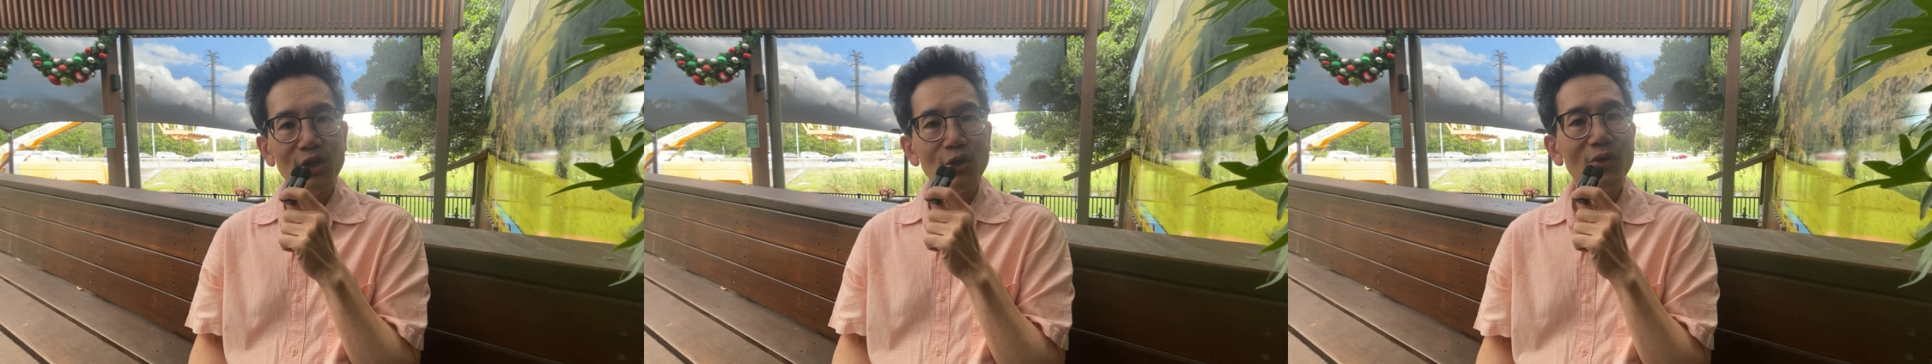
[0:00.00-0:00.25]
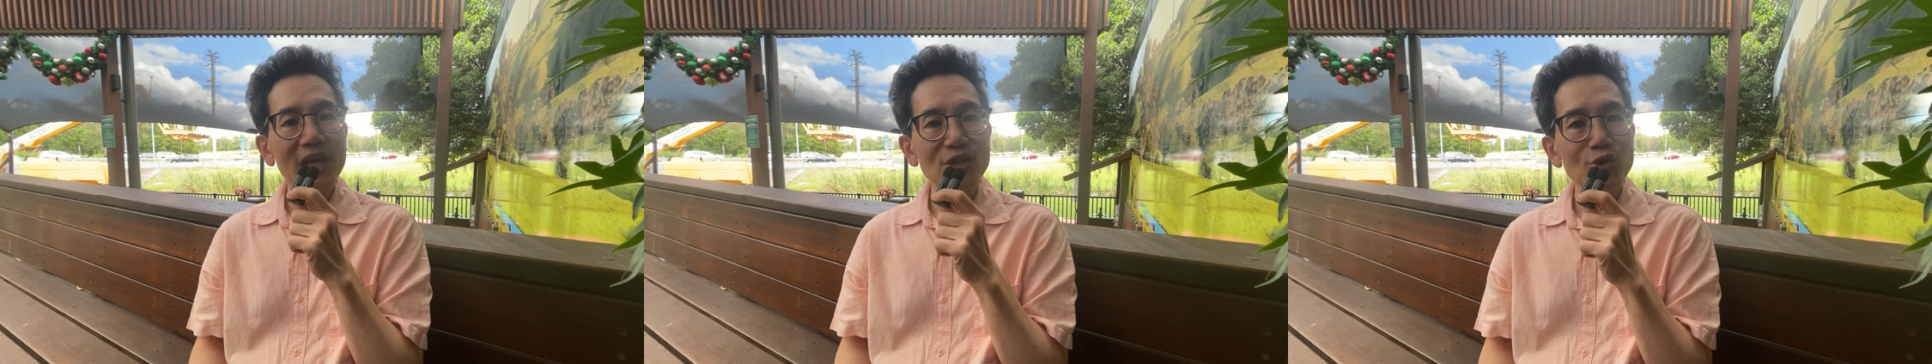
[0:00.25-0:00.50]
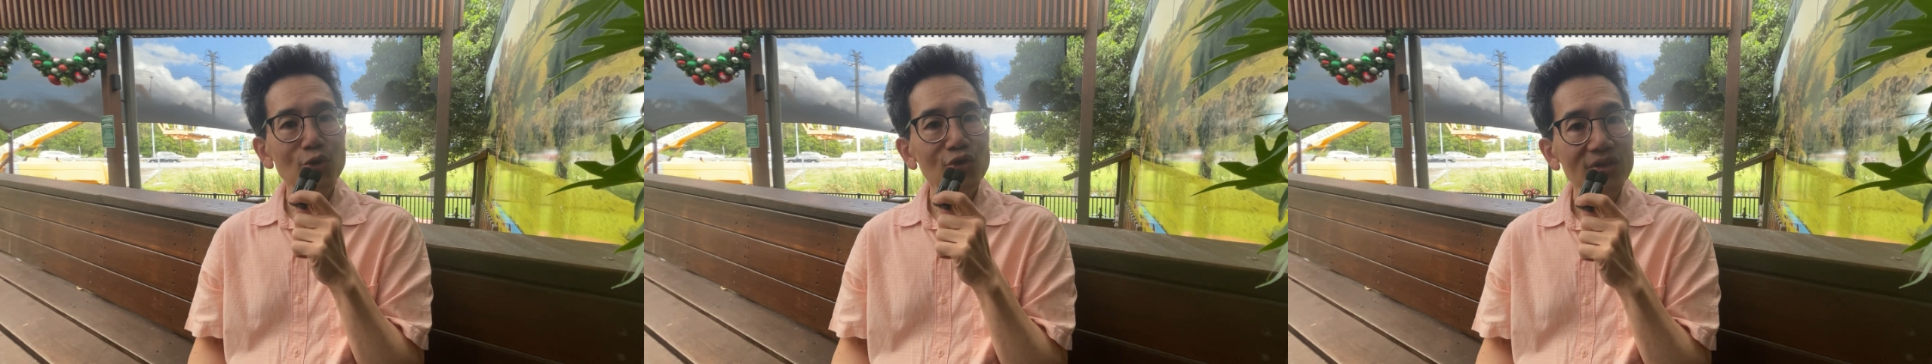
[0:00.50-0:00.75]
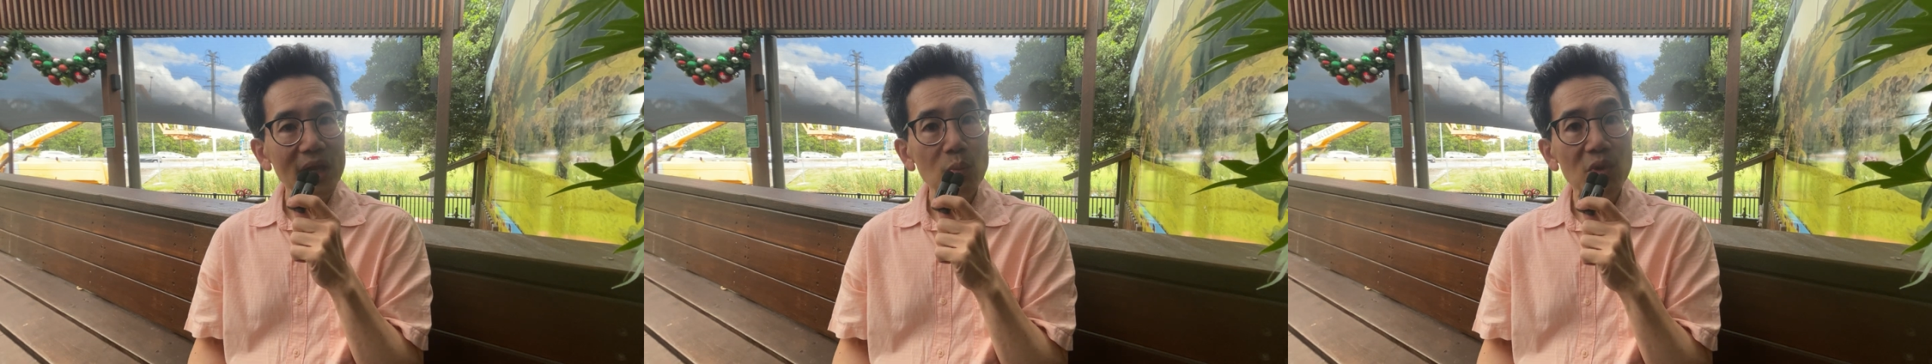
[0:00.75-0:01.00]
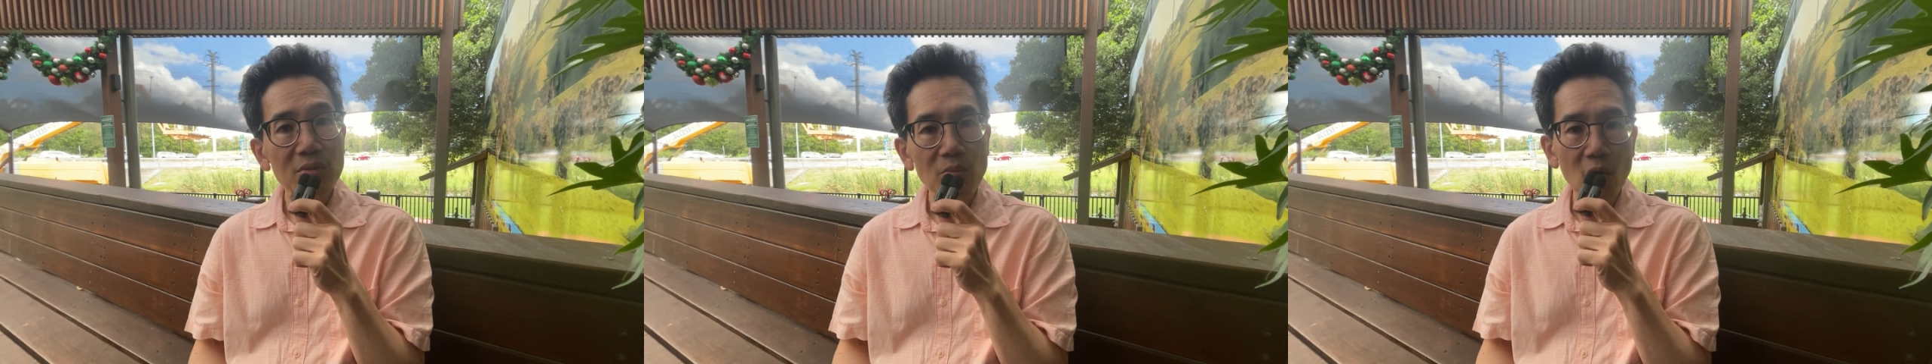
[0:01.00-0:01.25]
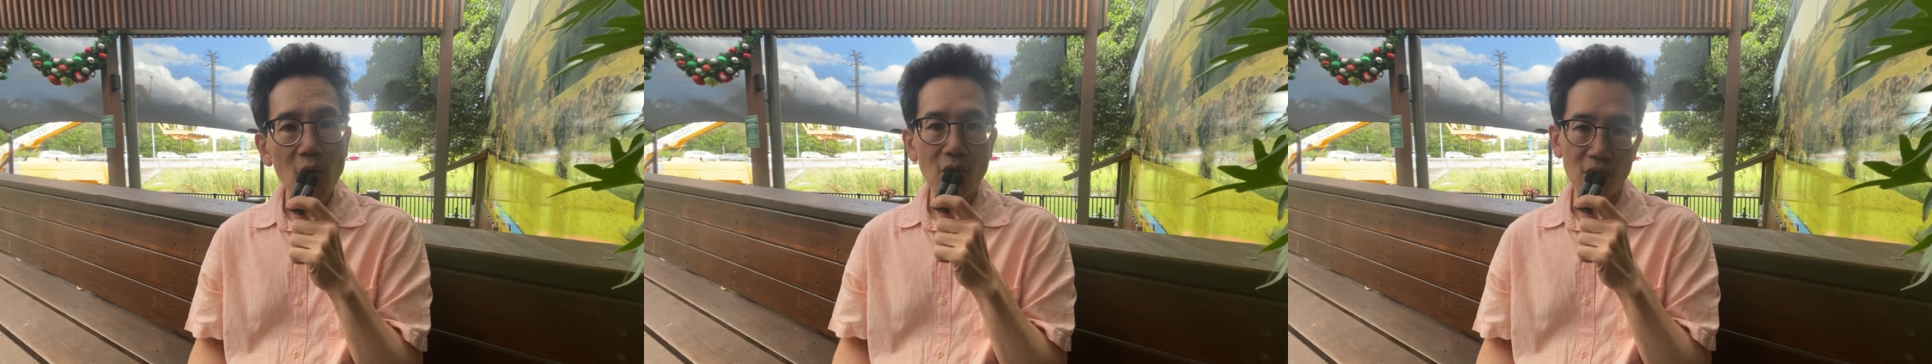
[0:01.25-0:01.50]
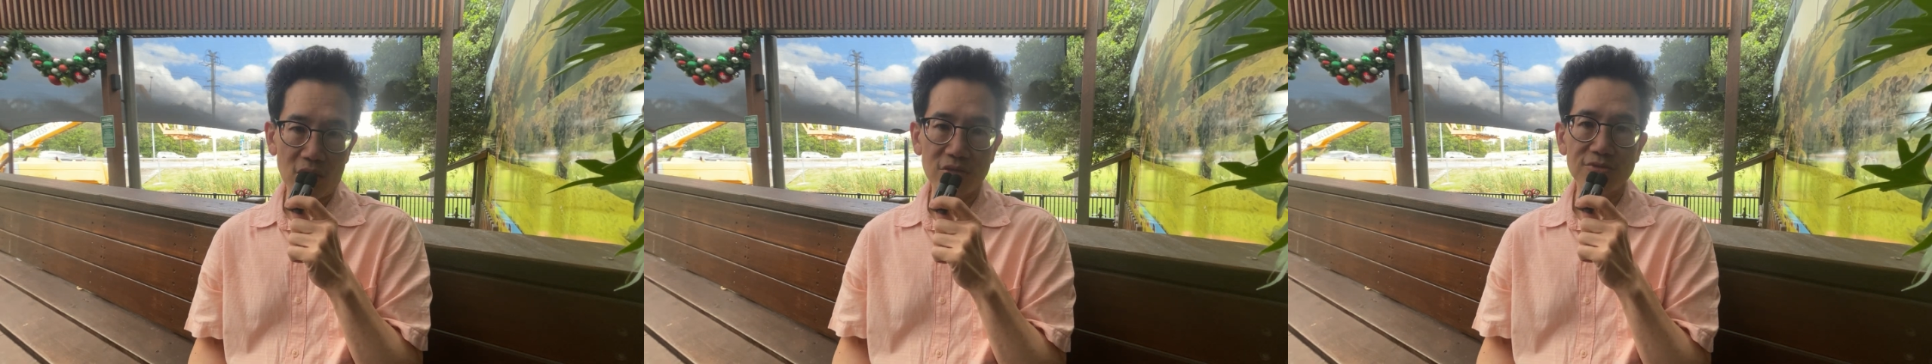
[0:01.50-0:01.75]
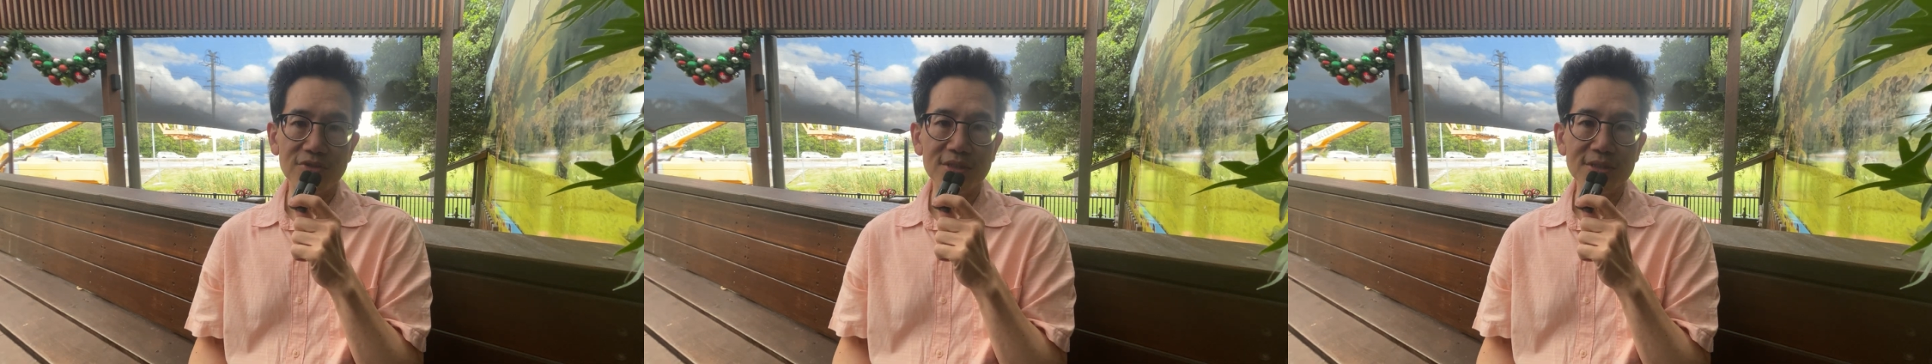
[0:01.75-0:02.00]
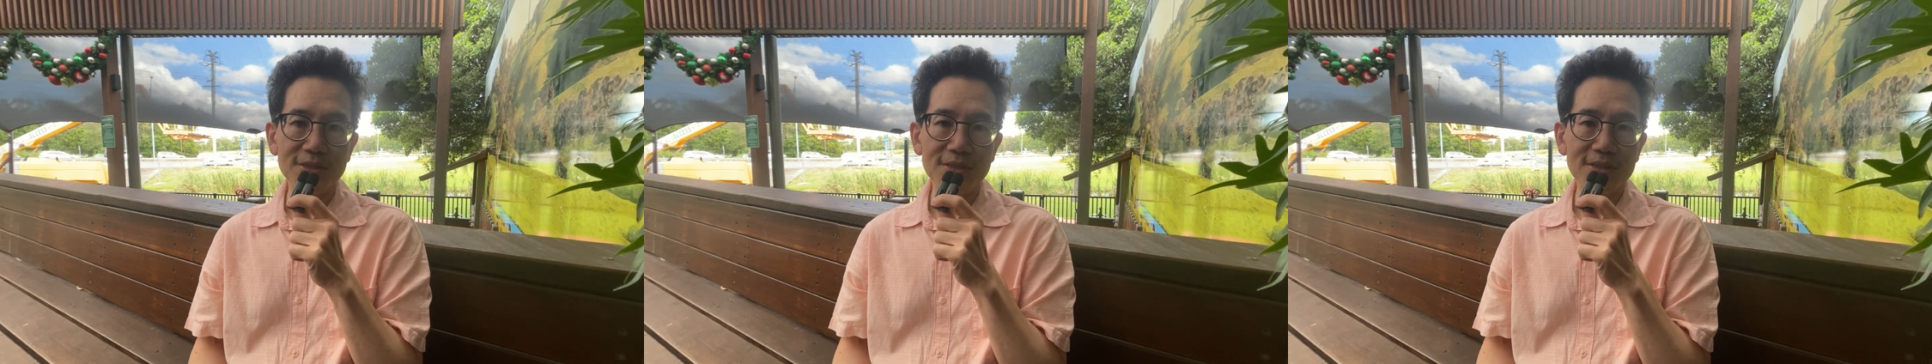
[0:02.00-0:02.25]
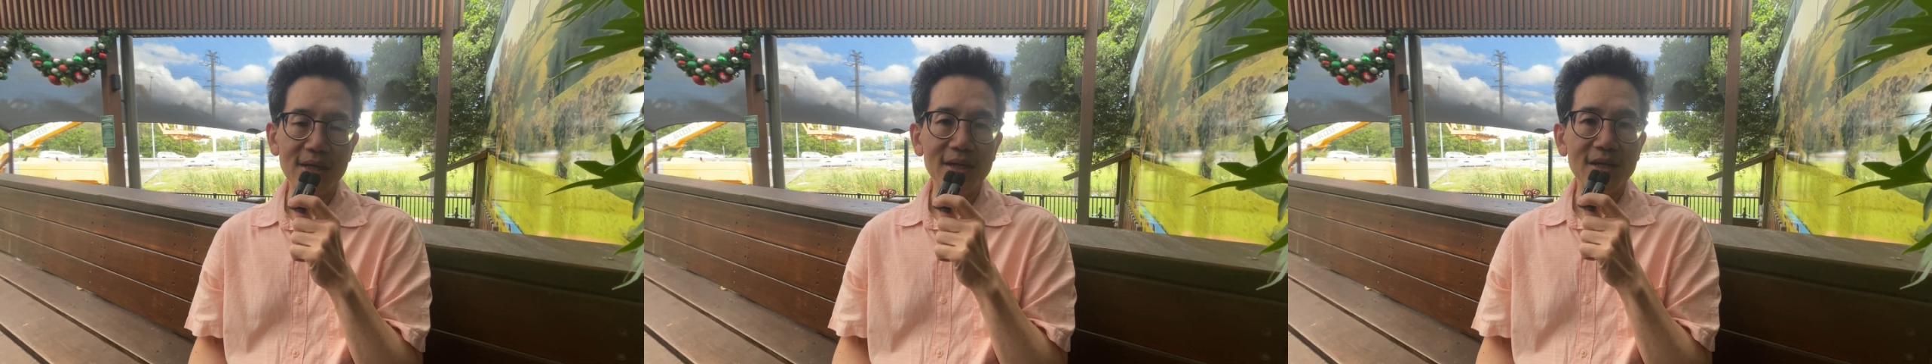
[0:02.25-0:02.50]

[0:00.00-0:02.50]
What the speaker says: you can use them with more confidence,